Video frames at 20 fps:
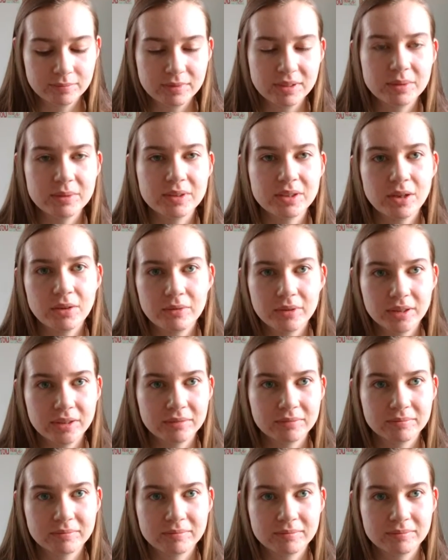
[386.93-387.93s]
it was over,
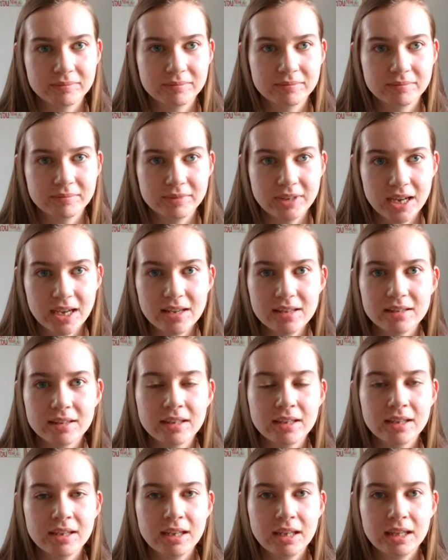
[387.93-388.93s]
right?
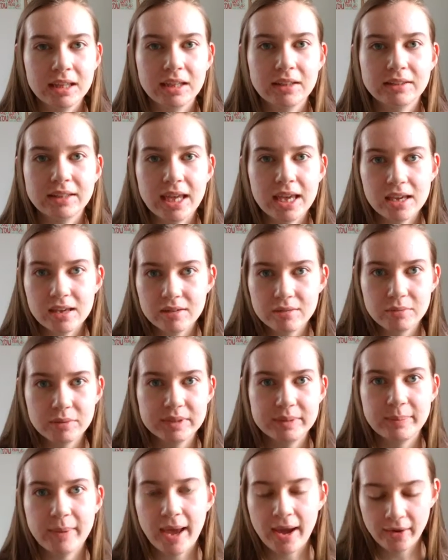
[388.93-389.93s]
The light
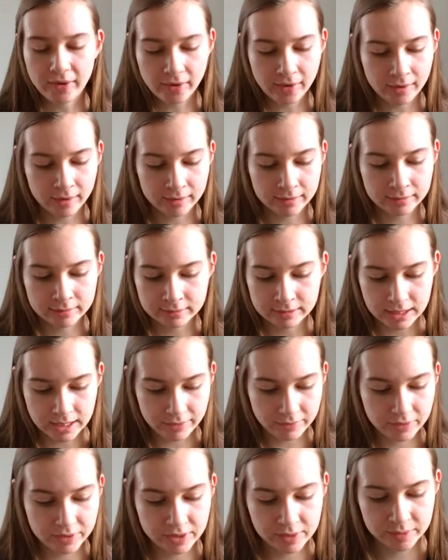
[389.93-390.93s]
was back on.
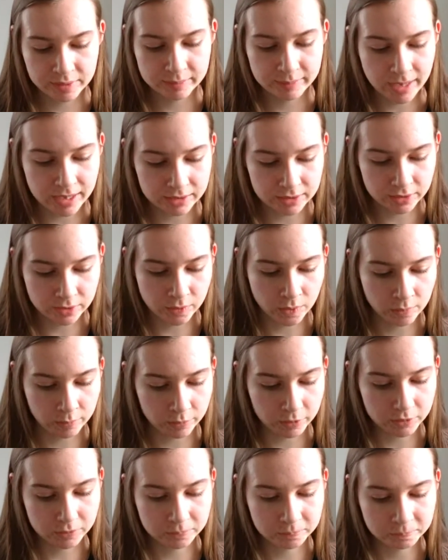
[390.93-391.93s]
Everything was back to
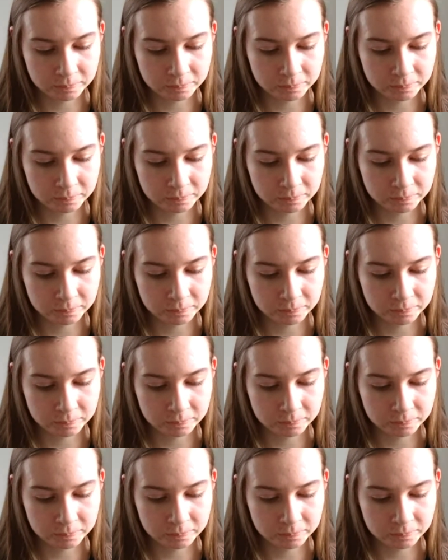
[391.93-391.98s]
normal.